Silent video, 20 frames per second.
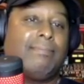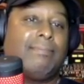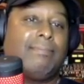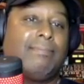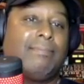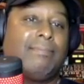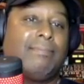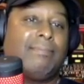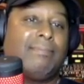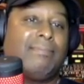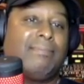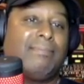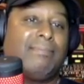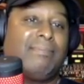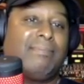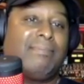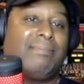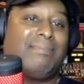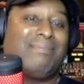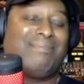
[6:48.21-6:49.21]

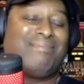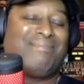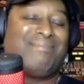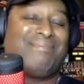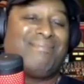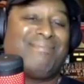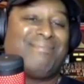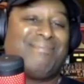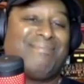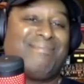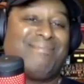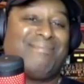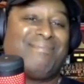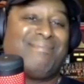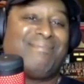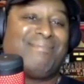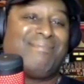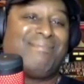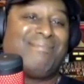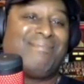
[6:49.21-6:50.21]

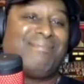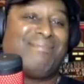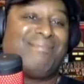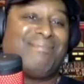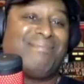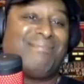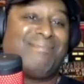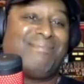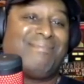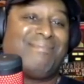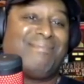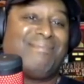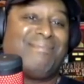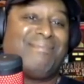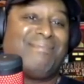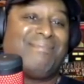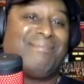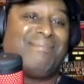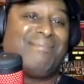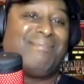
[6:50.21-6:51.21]

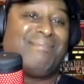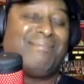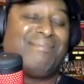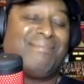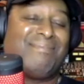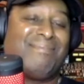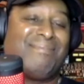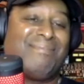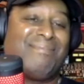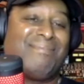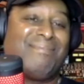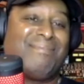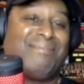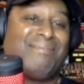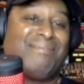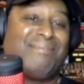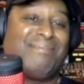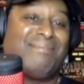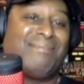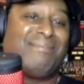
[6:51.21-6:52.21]

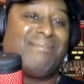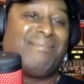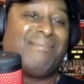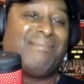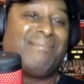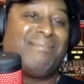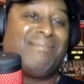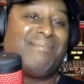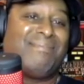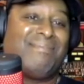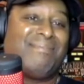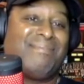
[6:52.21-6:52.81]
This person isn't speaking.